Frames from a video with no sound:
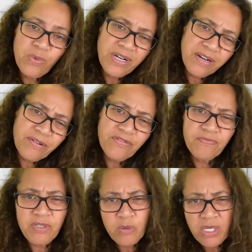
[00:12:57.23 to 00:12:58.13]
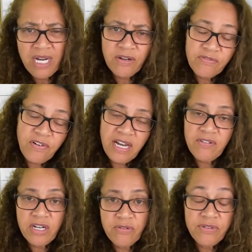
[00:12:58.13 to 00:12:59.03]
between 105
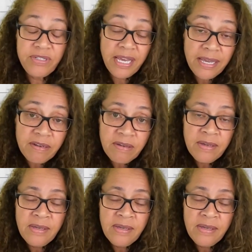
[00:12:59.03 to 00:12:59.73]
and 110,